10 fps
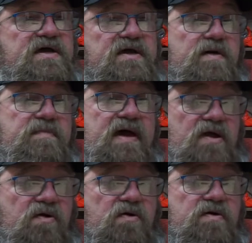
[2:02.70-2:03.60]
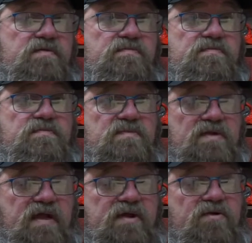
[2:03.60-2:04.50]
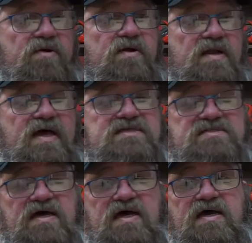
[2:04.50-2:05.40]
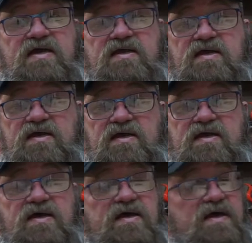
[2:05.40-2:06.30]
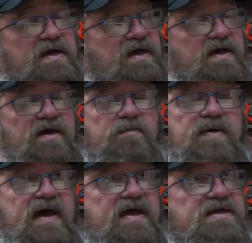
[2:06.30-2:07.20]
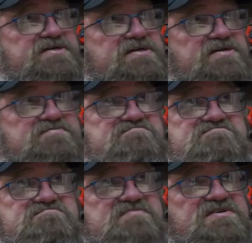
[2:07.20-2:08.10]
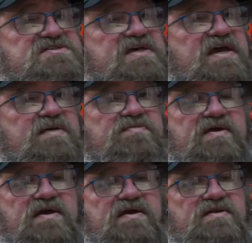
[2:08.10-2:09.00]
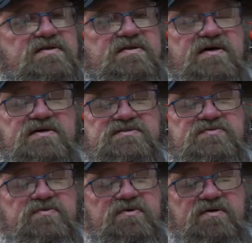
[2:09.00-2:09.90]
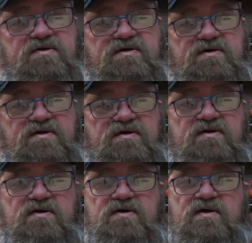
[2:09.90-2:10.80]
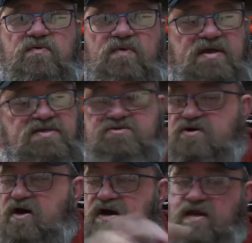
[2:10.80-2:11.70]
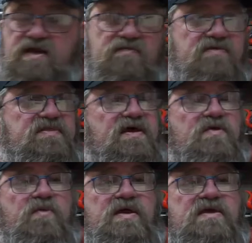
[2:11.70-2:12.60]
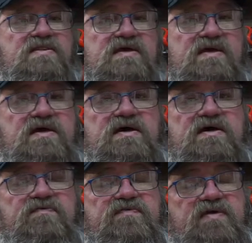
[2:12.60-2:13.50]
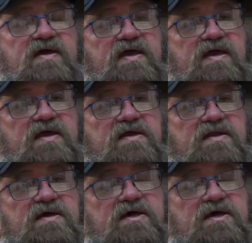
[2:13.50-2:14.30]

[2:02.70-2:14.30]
got back on later on last night, unpackaged it, same thing, doesn't work. We tried everything we could think of, and